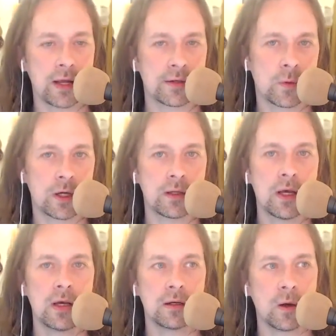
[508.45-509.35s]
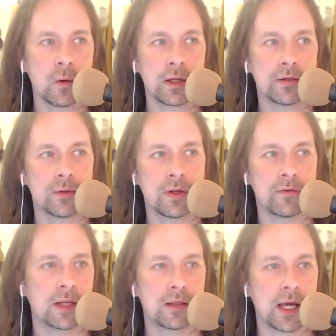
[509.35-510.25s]
is what going to an
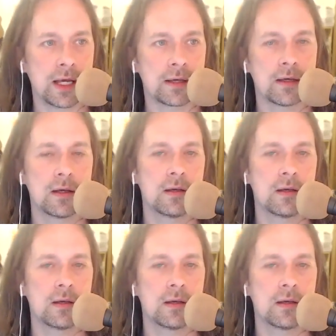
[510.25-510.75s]
event like,